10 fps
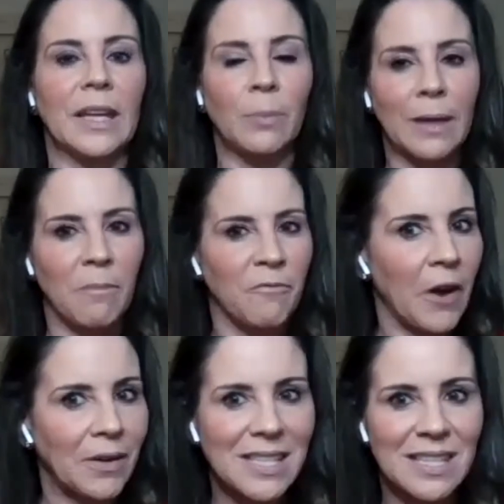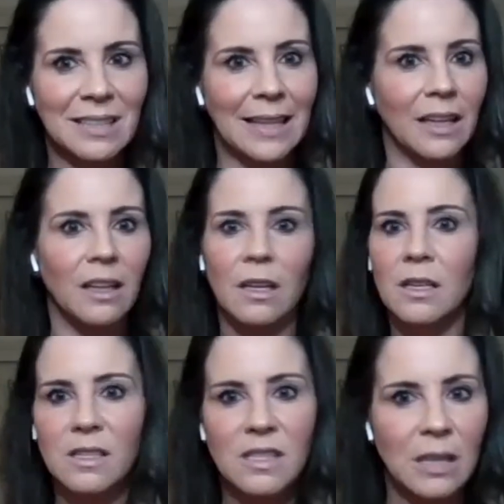It became very slick,
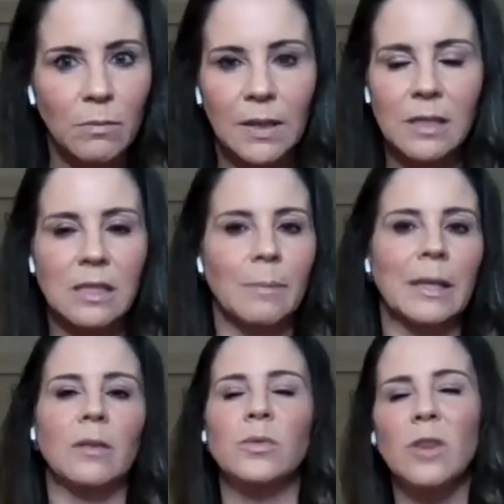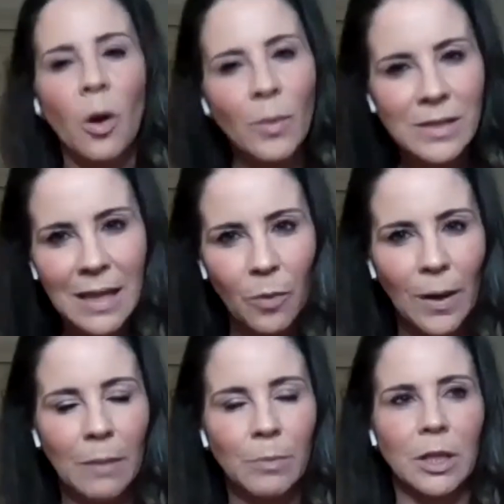seamless. I mean, it was always that
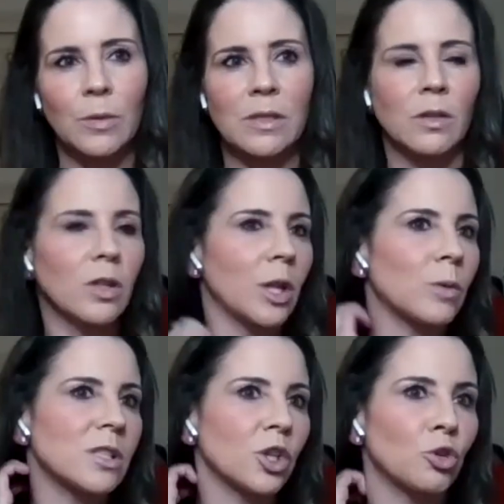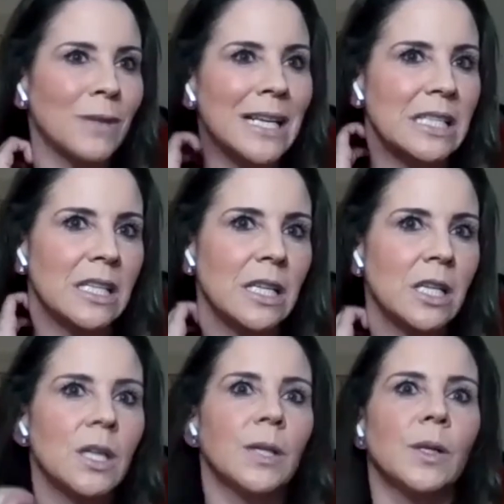way, but there was a grit
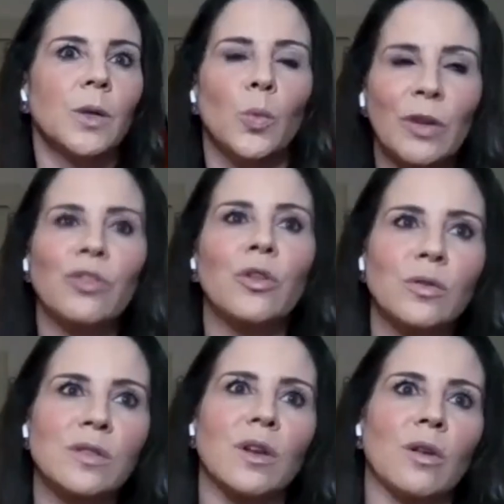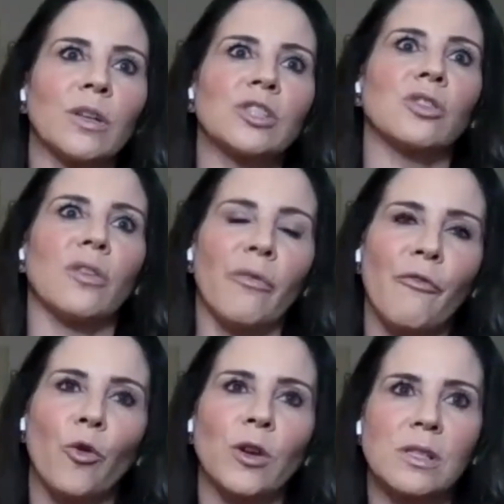with those original
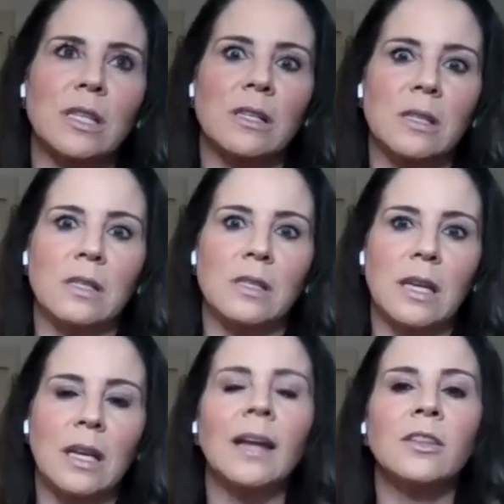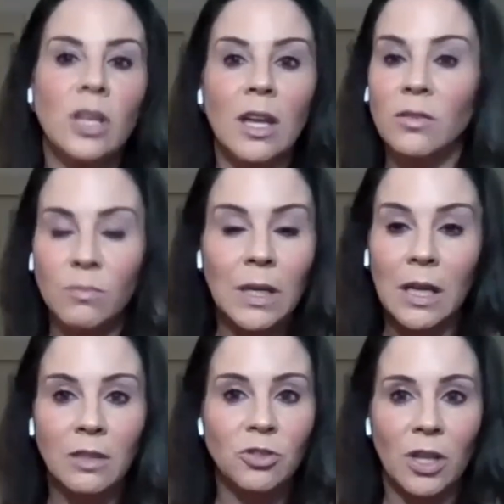4 seasons. And
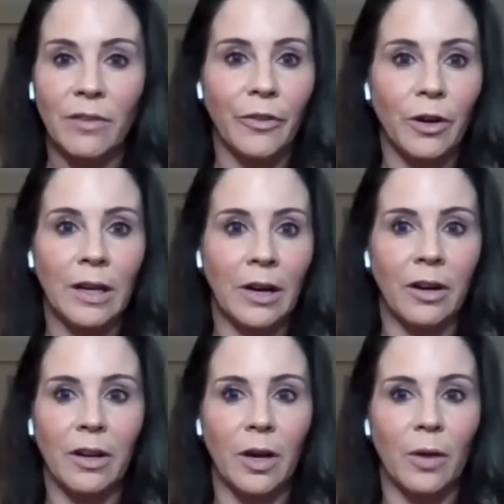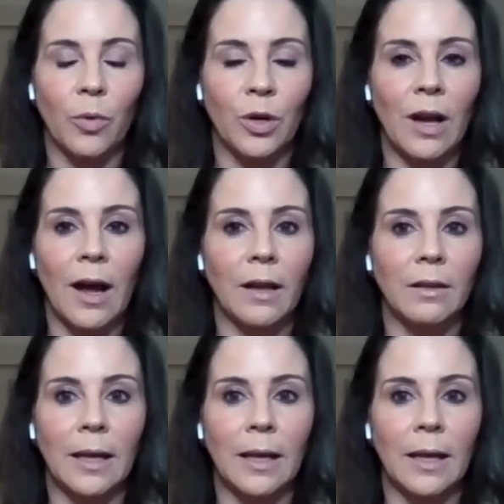me and Jennifer and Erica we're not